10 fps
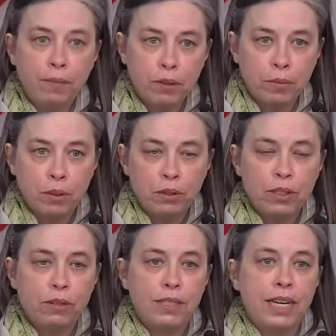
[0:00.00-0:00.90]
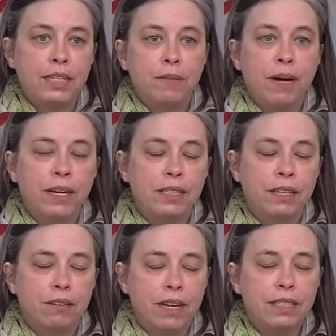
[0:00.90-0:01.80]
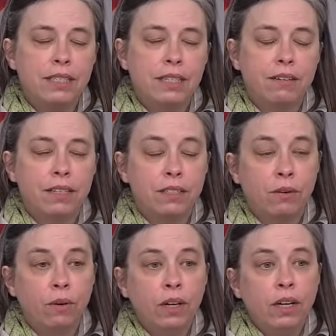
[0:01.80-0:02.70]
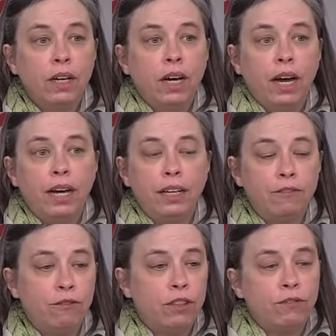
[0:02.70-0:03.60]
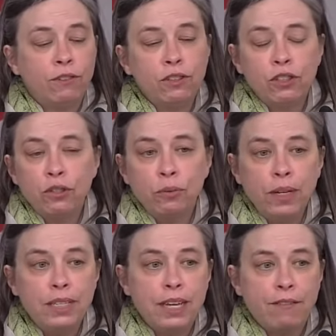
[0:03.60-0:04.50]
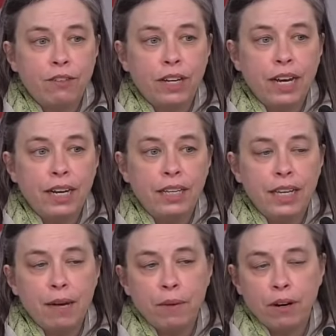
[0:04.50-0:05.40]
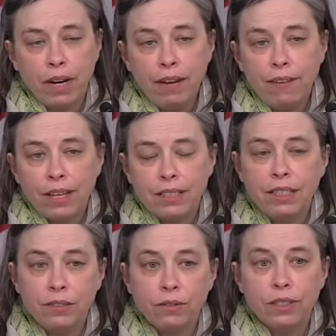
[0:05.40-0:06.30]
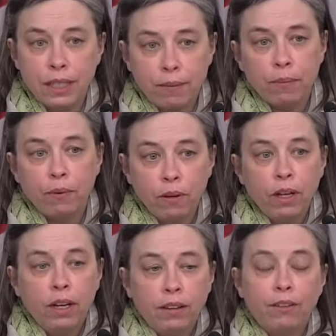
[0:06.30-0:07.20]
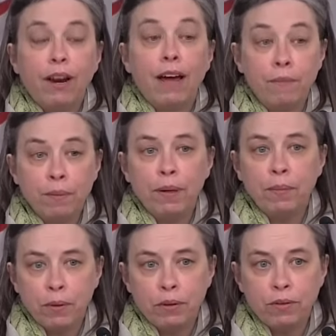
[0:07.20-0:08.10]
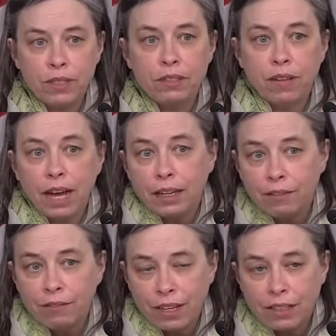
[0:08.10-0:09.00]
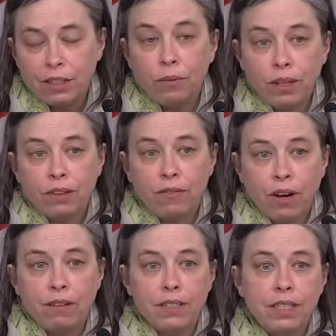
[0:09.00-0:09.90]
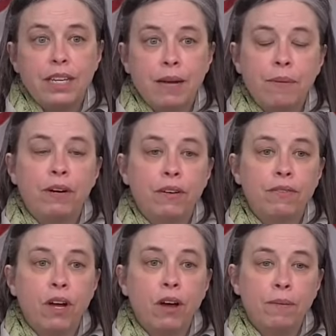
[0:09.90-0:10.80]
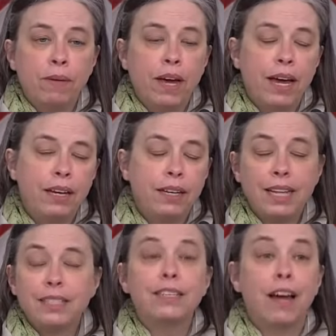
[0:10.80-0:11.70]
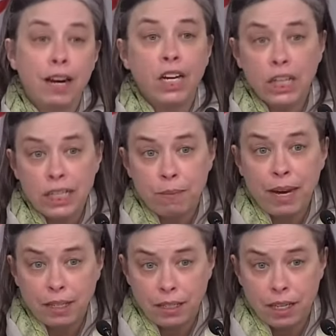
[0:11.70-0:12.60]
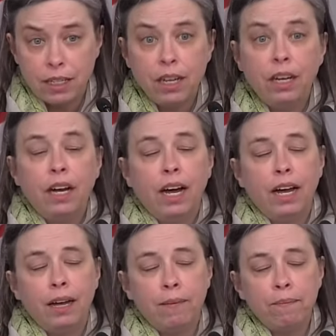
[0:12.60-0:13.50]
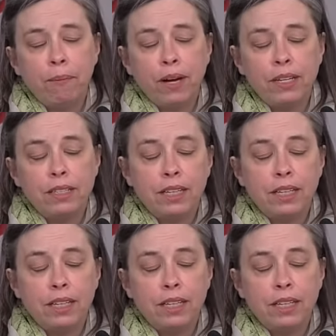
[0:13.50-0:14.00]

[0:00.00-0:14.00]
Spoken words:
to be able to produce those antibodies that are necessary. So the first 2 weeks after getting the mRNA vaccines, for example, there have been people who have still gotten infected with the virus in that period of time. And that's not unexpected. So